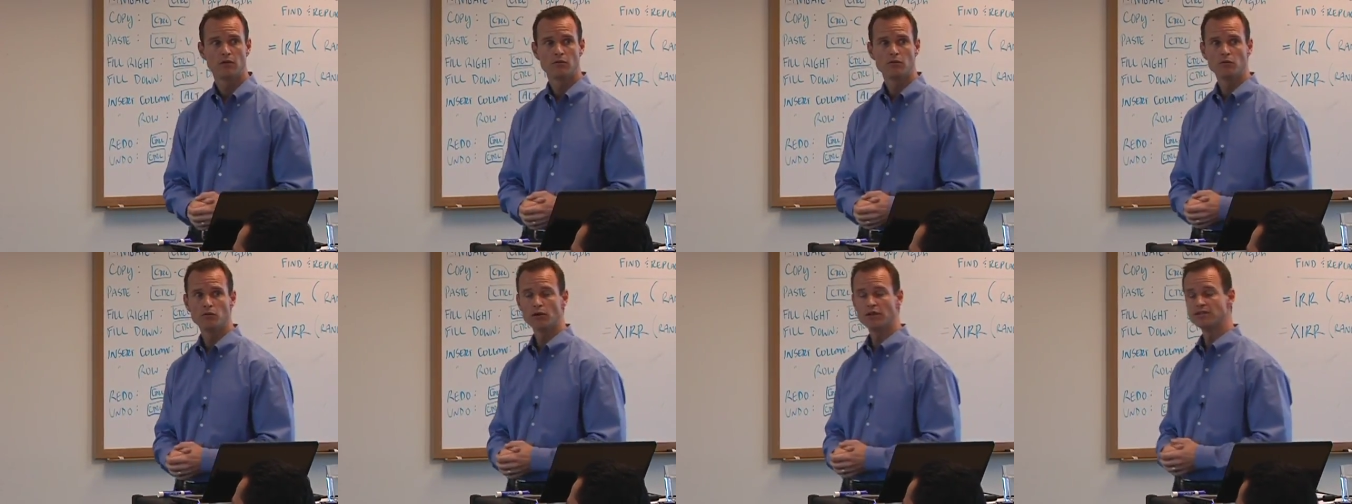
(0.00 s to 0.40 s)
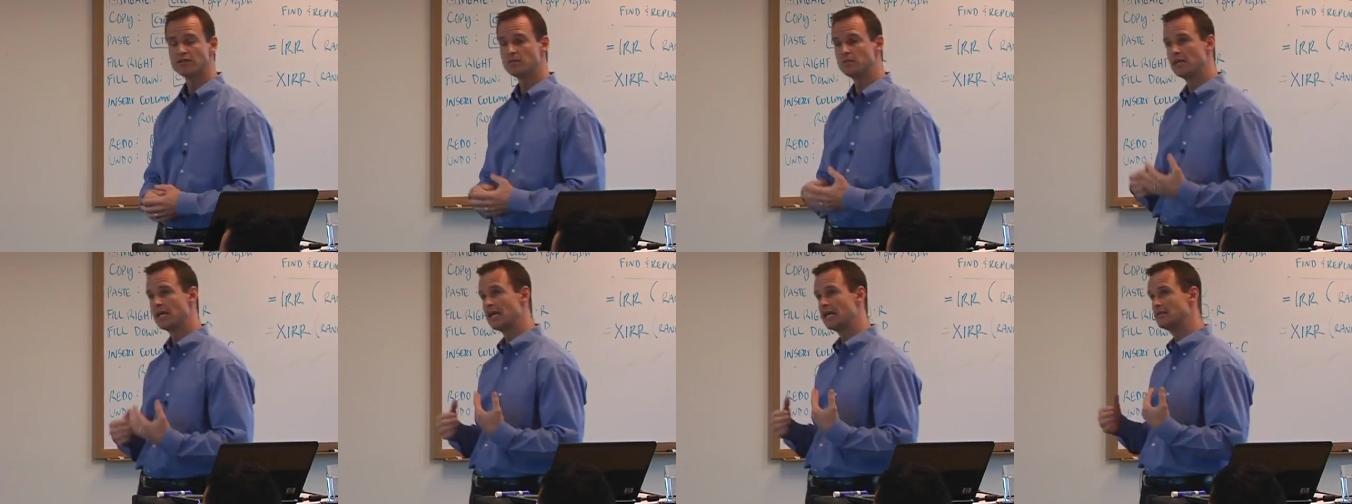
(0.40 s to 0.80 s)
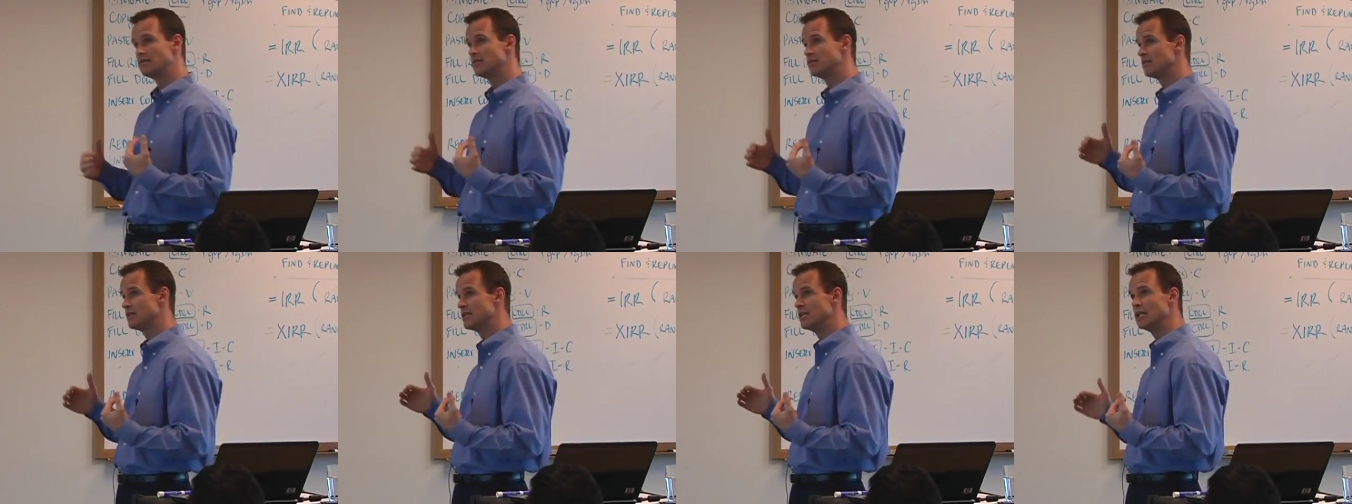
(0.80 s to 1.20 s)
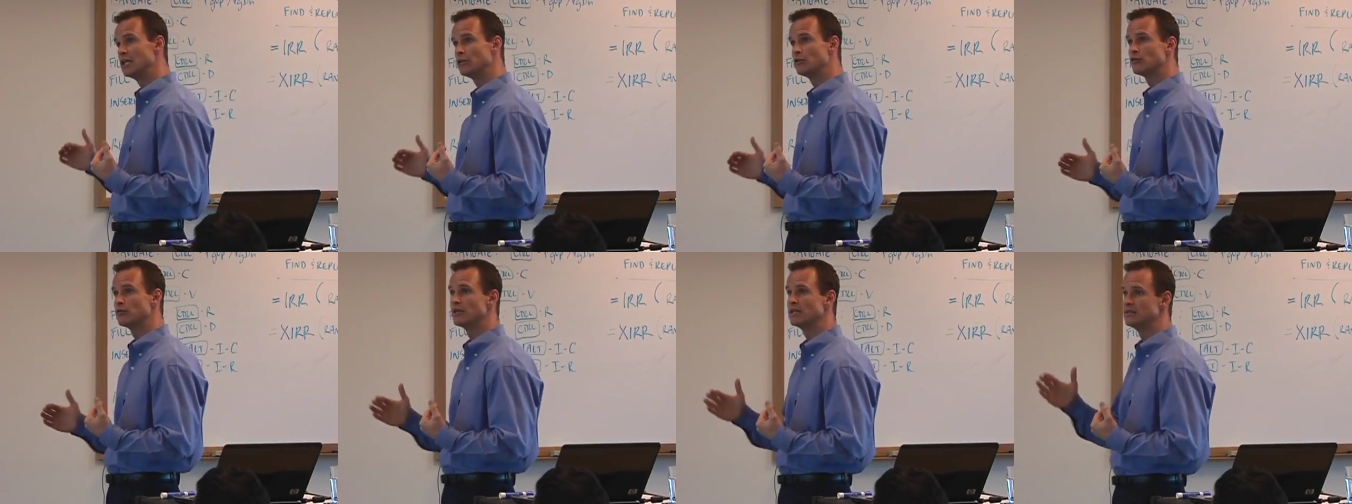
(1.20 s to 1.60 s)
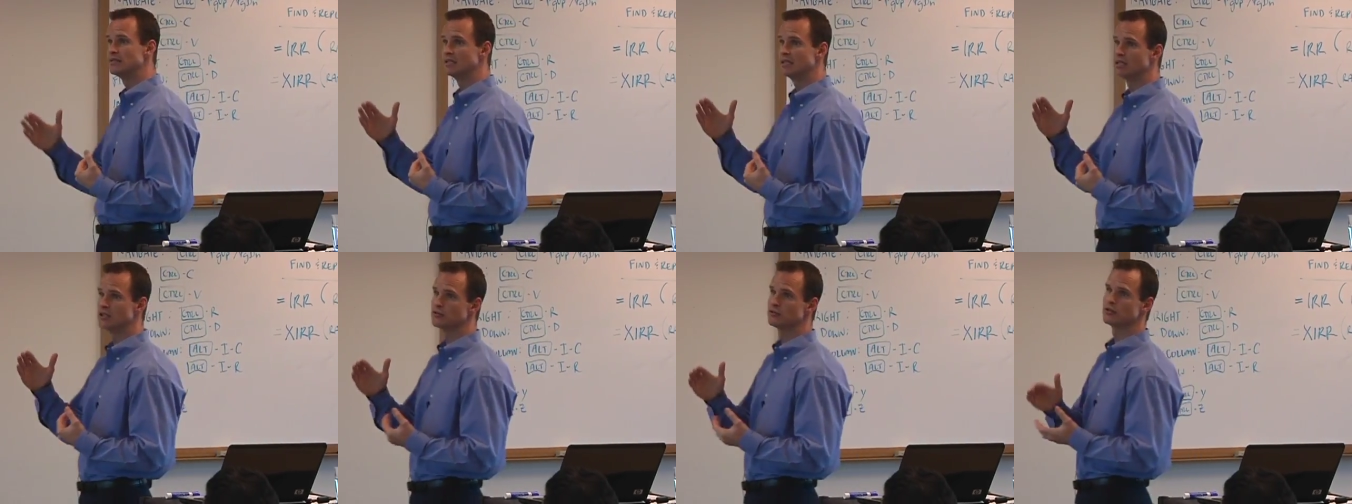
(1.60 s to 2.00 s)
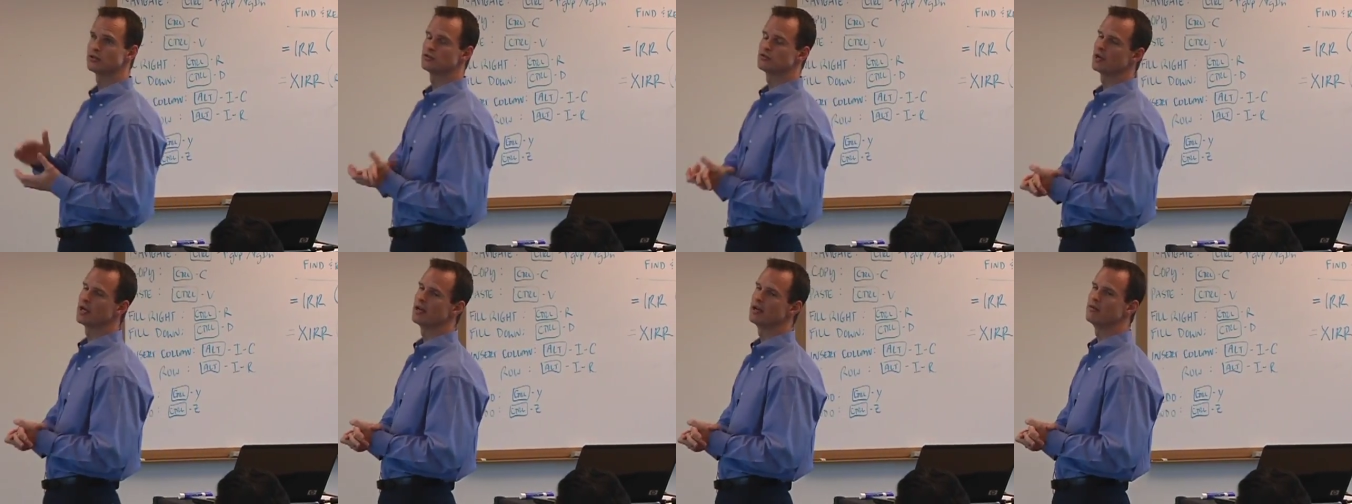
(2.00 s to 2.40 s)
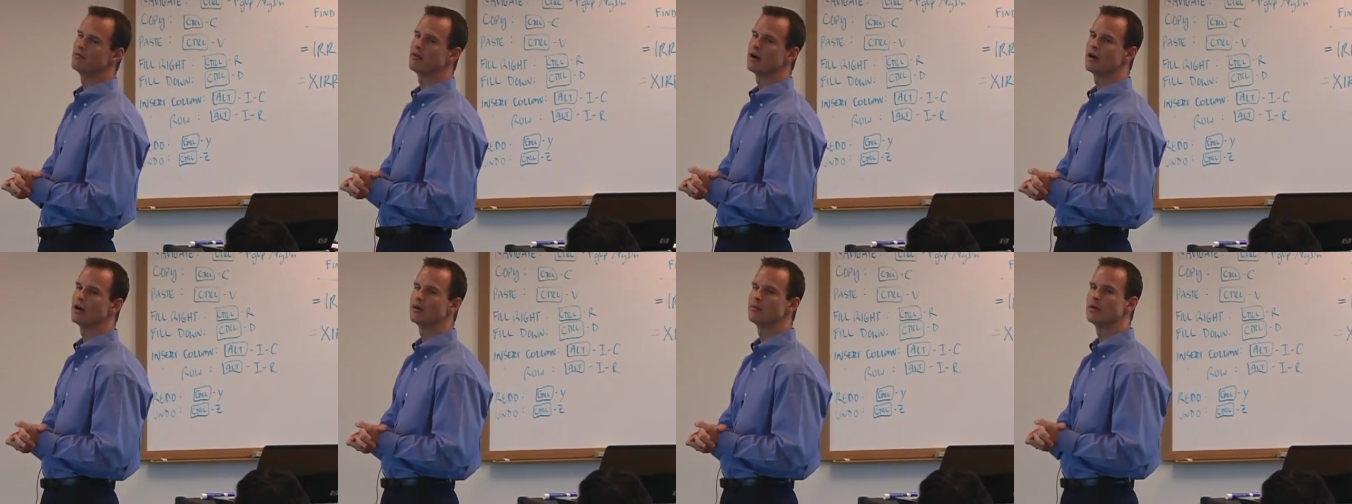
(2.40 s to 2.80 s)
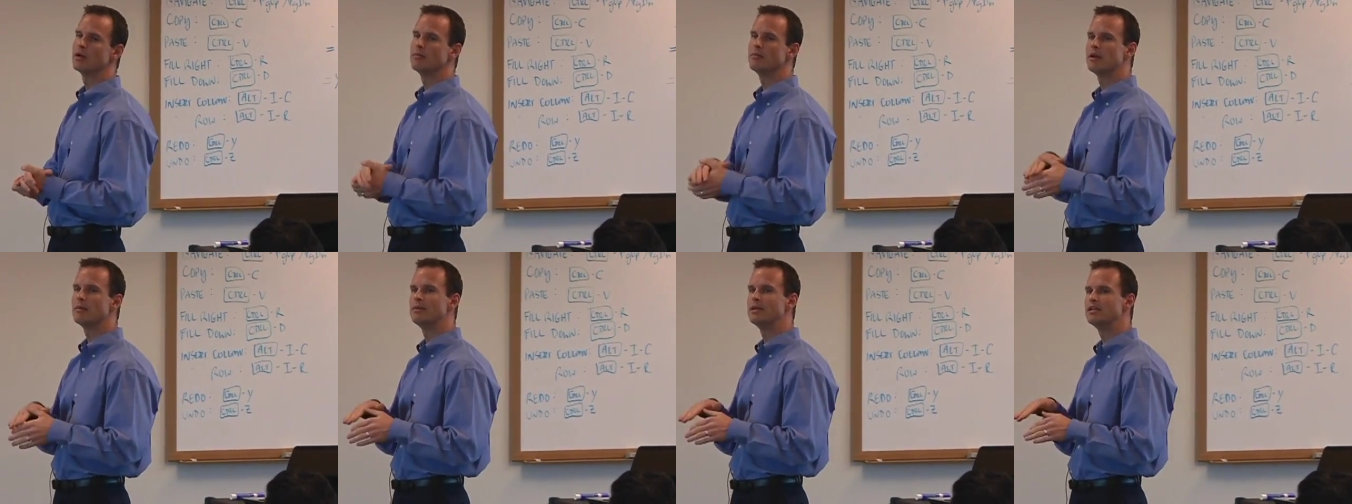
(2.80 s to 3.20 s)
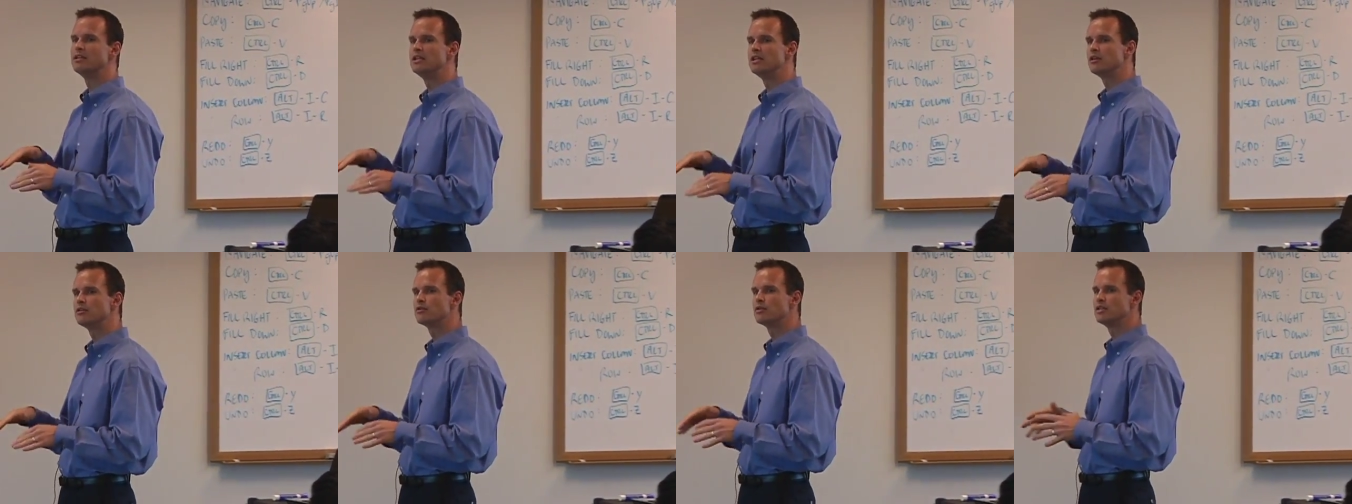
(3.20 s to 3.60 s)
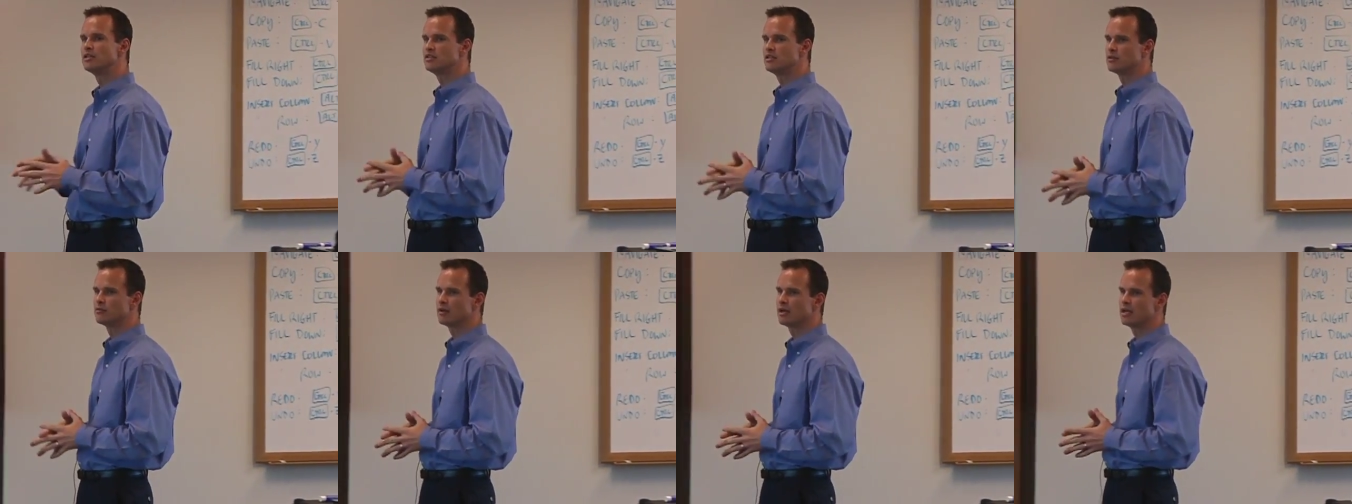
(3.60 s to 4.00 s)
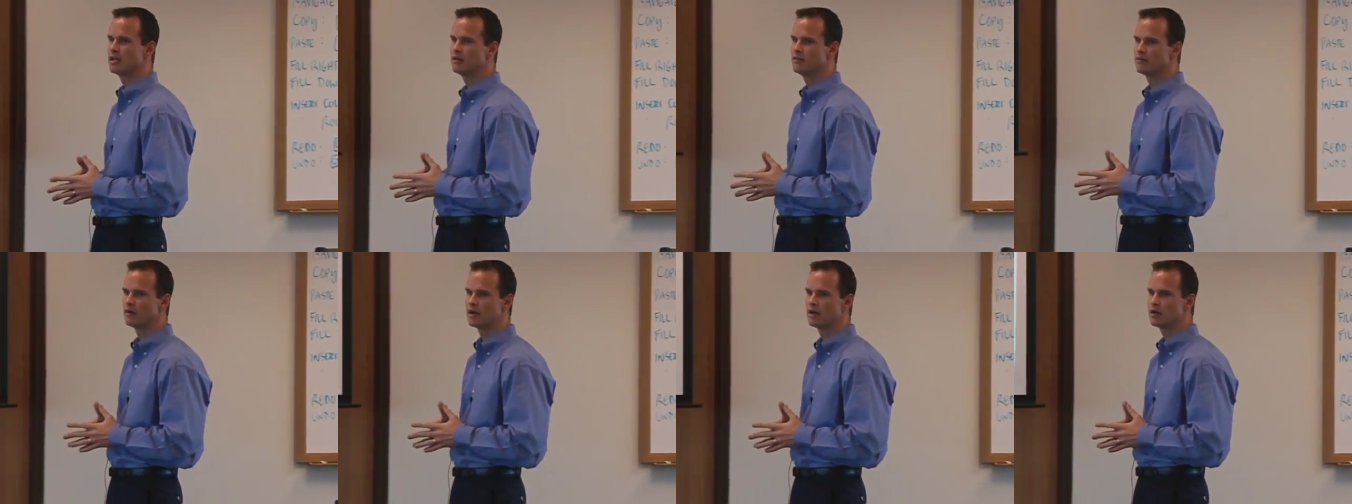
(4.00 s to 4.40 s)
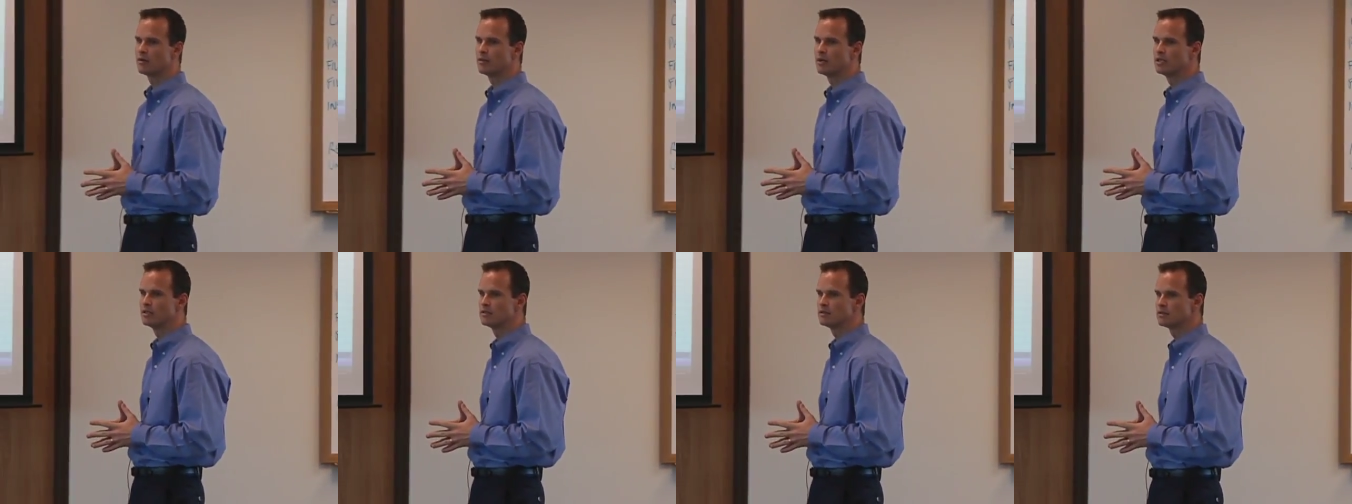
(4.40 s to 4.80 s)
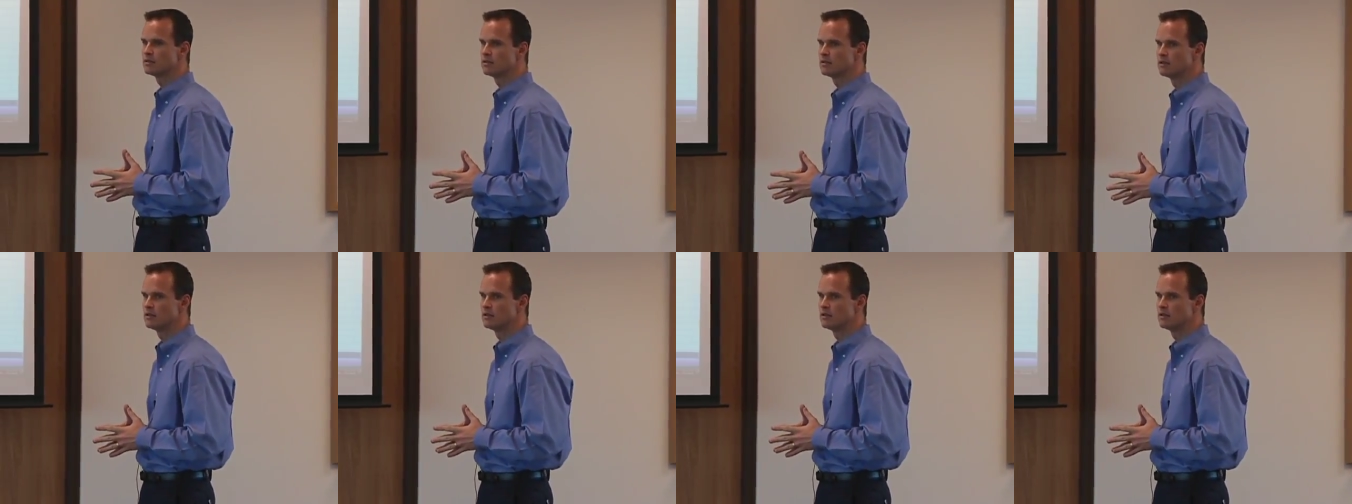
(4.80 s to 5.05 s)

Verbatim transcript: we'll run some cases in an increasing interest rate environment, maybe a decreasing rate environment.